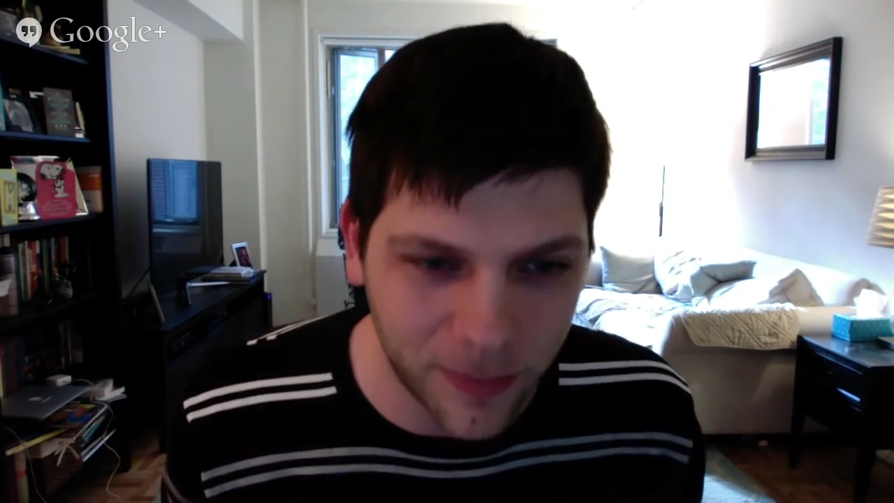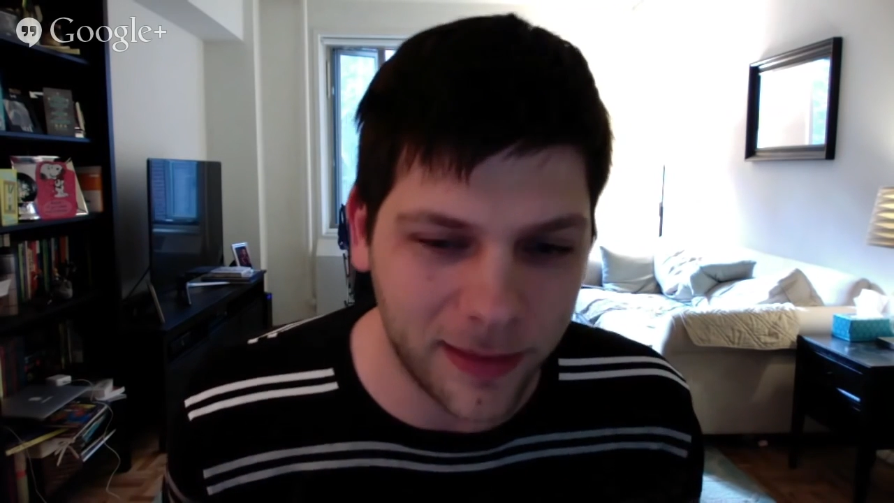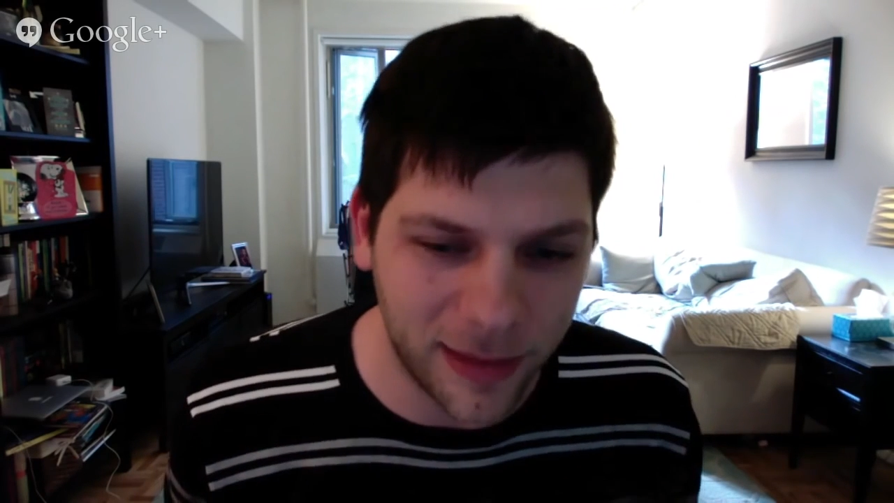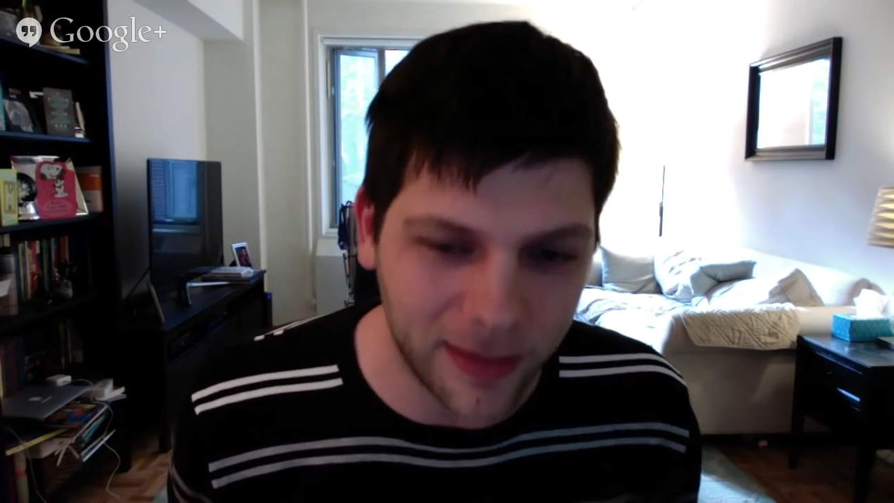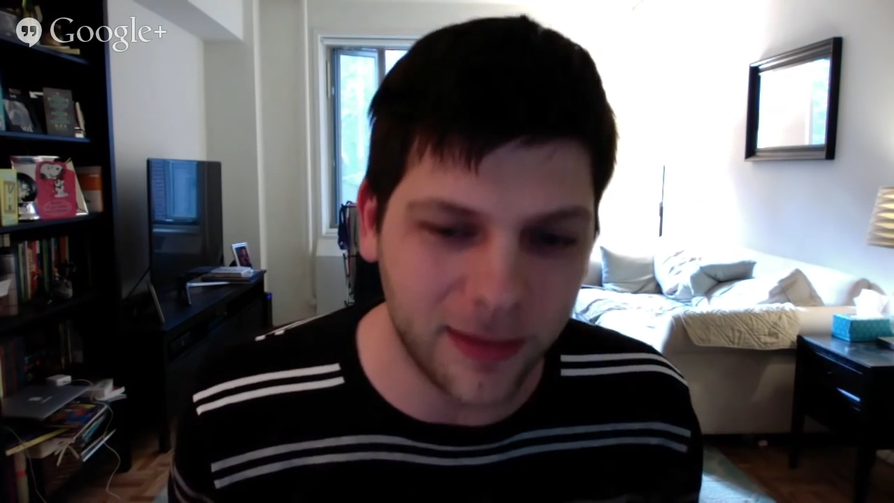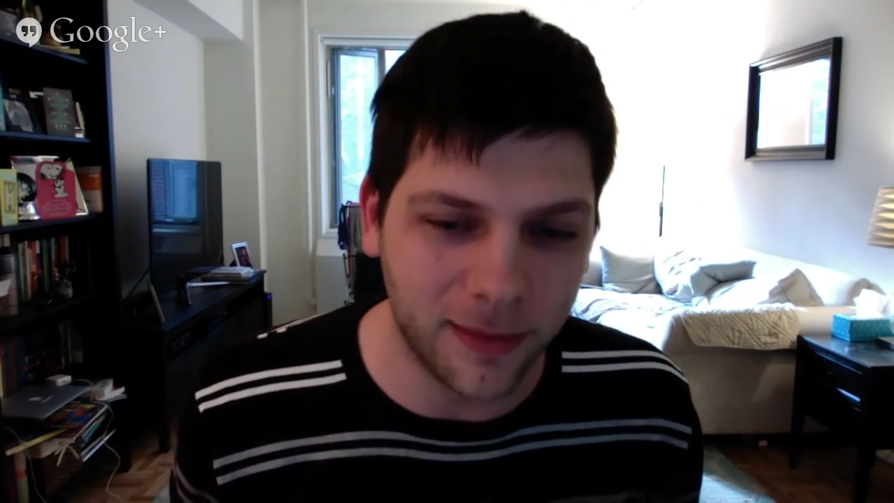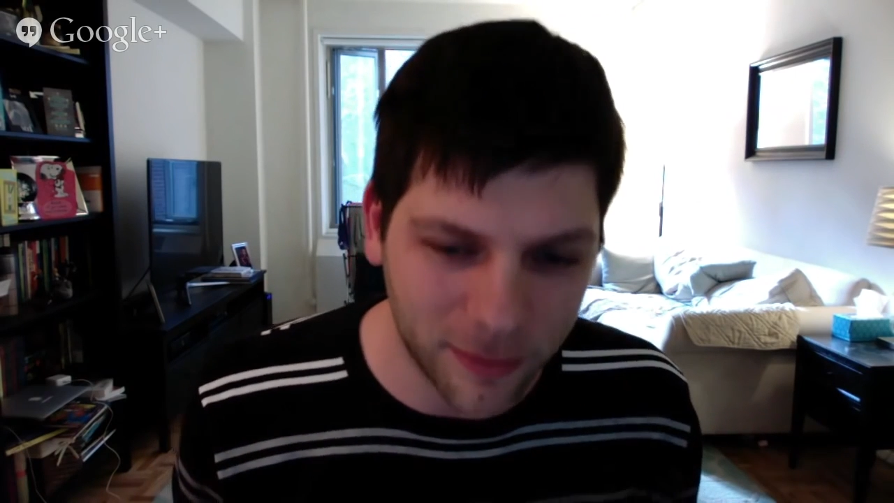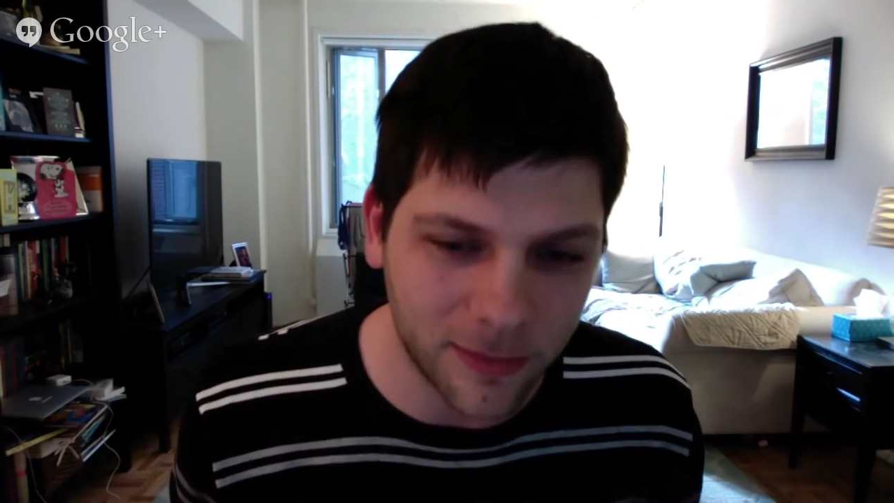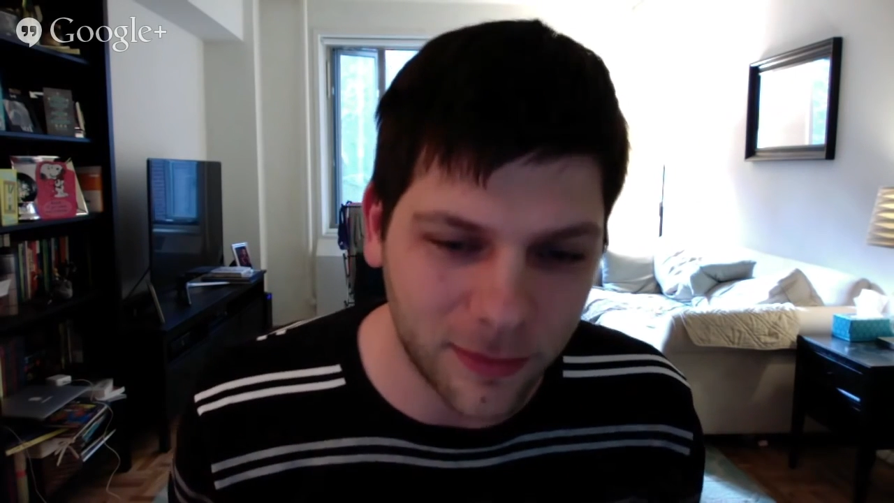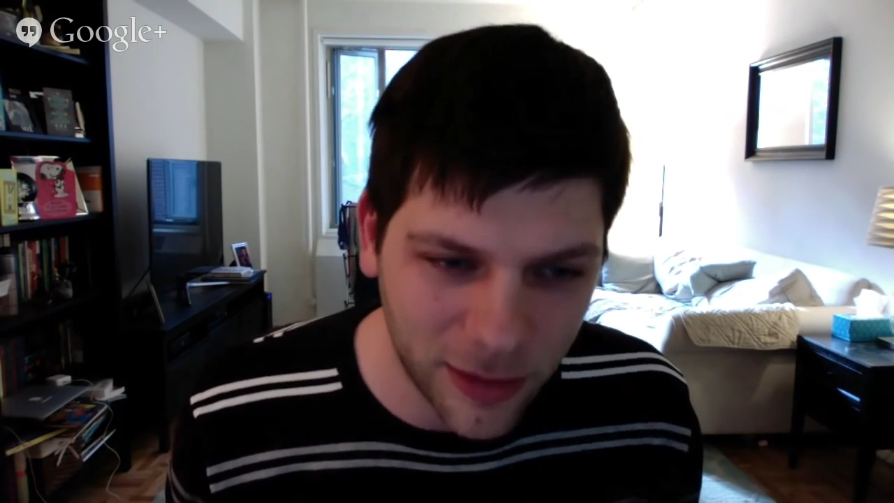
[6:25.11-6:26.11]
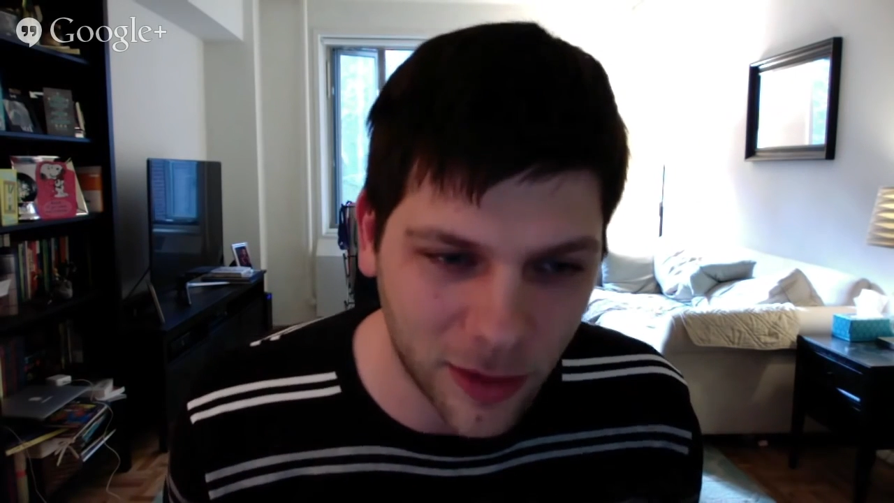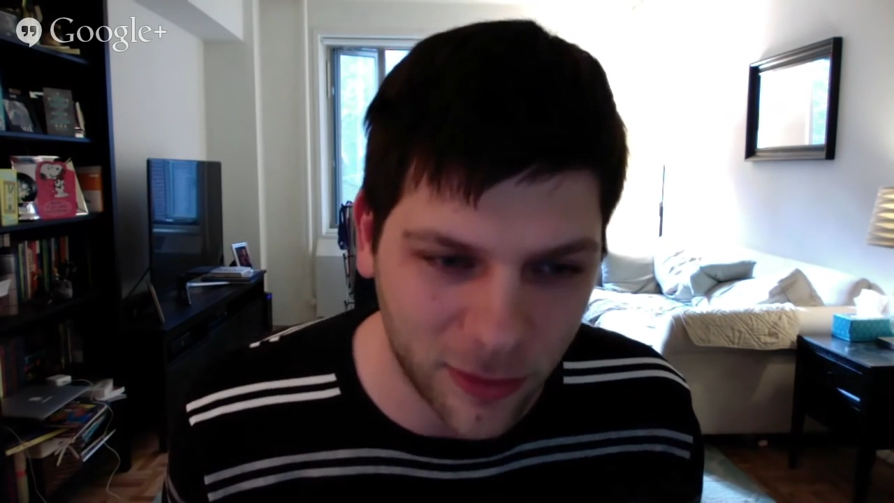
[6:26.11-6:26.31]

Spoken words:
and then the